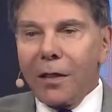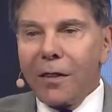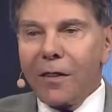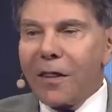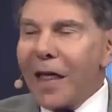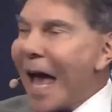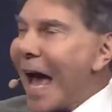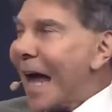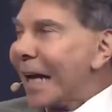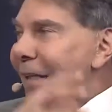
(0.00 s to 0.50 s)

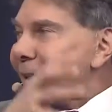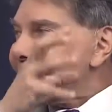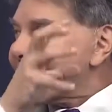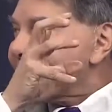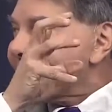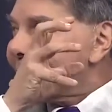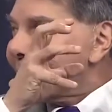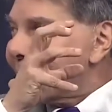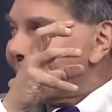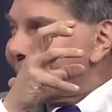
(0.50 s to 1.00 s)
that
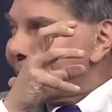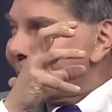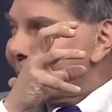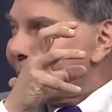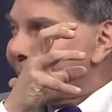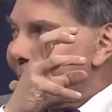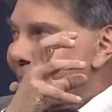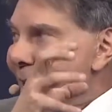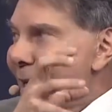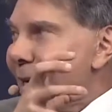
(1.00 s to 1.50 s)

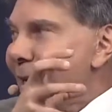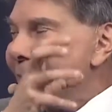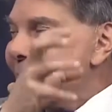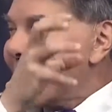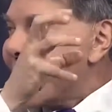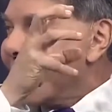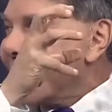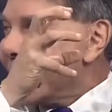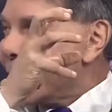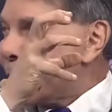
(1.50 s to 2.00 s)
thing
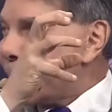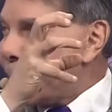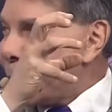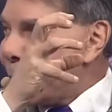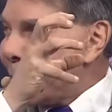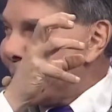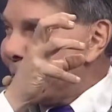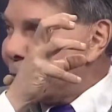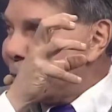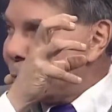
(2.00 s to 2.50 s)
that is
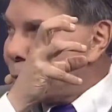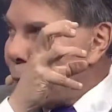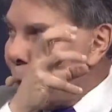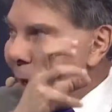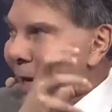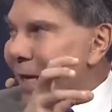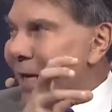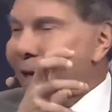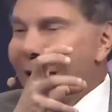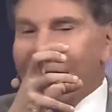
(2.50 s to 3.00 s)

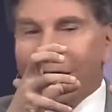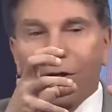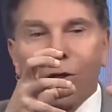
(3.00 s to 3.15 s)
persuading